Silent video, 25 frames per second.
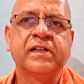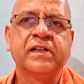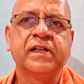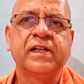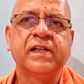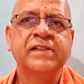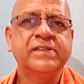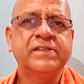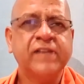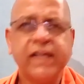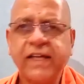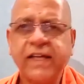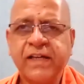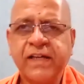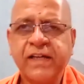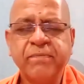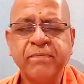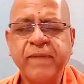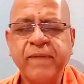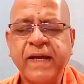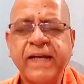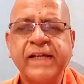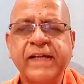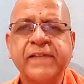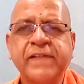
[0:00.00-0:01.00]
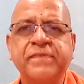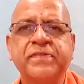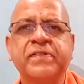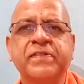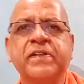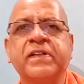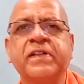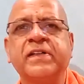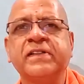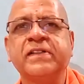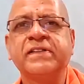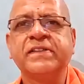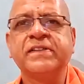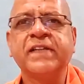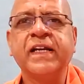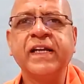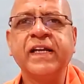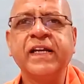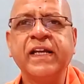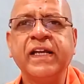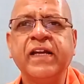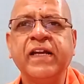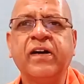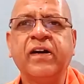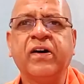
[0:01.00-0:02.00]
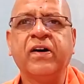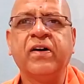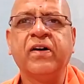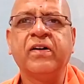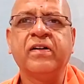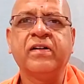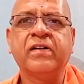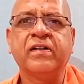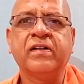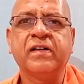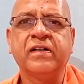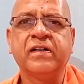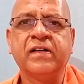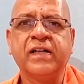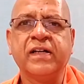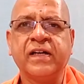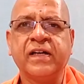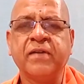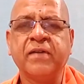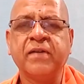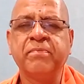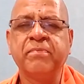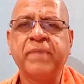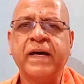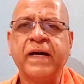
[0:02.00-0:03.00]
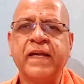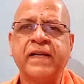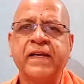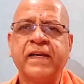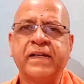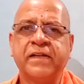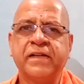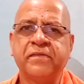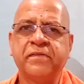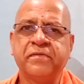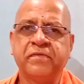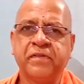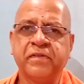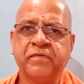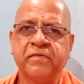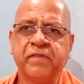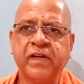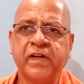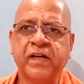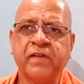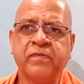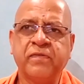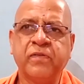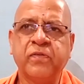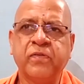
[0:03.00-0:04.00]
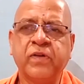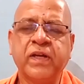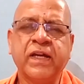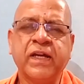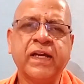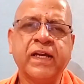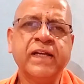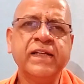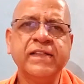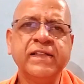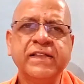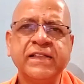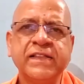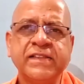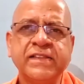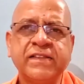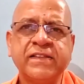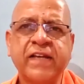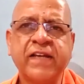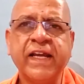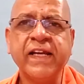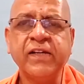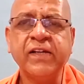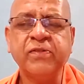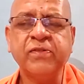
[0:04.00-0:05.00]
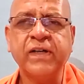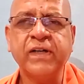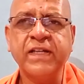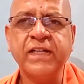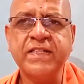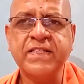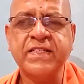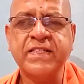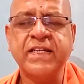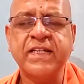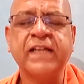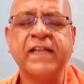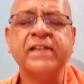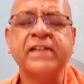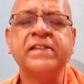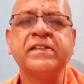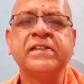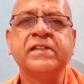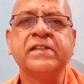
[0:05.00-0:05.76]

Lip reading: It's not a comparative study or a comparative way of thinking. Just trying to understand.